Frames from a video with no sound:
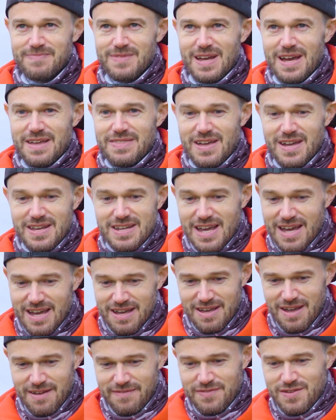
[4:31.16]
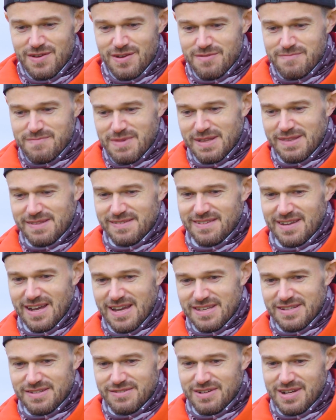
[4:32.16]
And then a few months
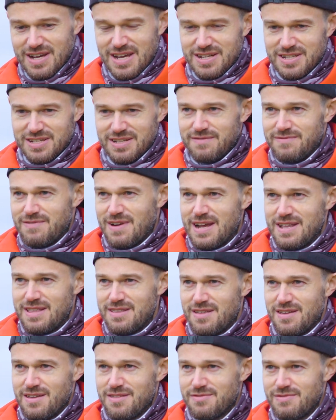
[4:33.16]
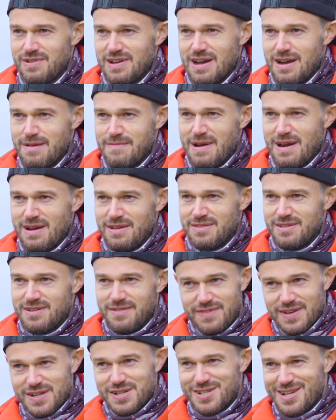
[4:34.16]
later, I actually ran a 3-hour marathon
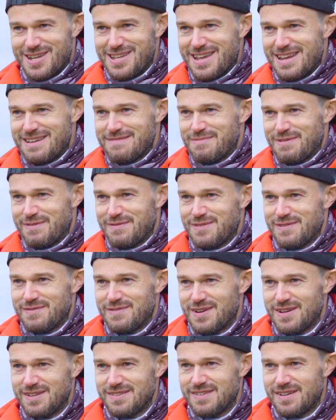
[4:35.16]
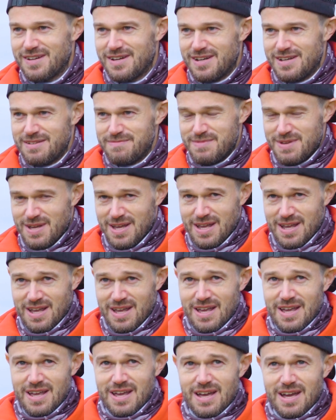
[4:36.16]
officially in Edinburgh for the first time.
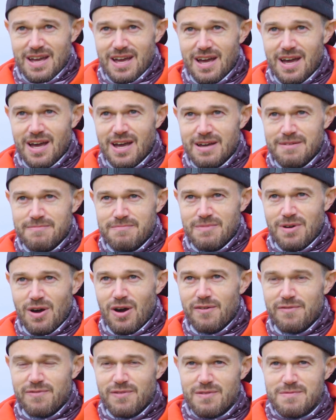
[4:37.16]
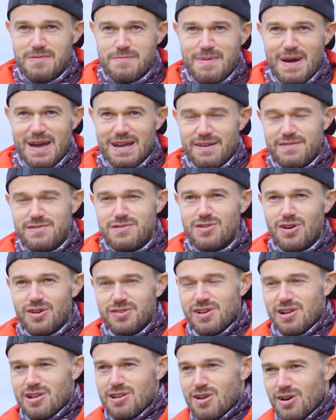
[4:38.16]
Off the back of
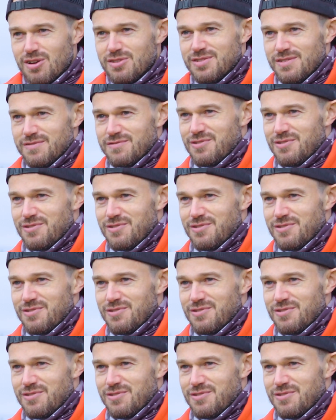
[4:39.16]
not a lot of